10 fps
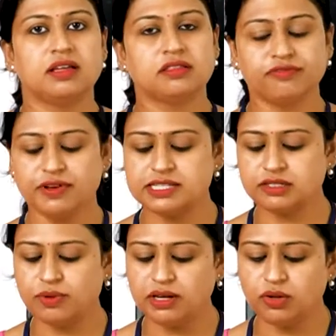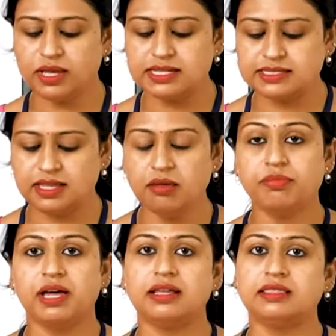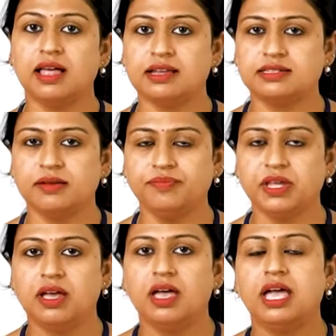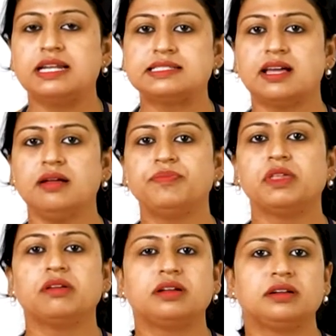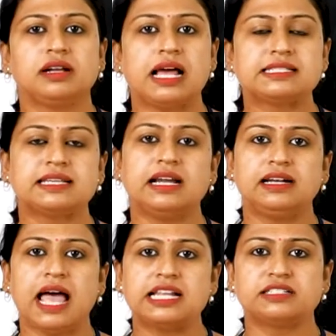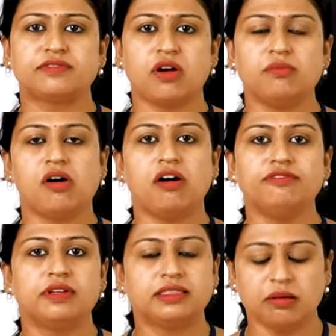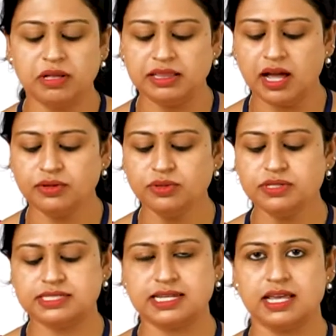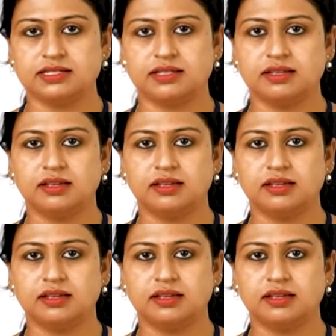The first one you can see Bharatanatyam. It is a classical dance form of Tamil Nadu state.